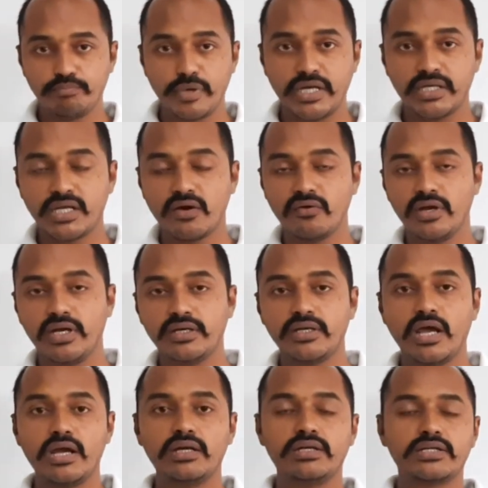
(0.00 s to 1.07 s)
pentavalent
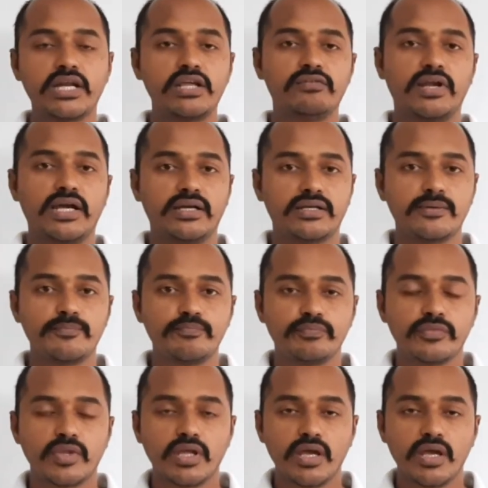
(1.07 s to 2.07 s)
and trivalent,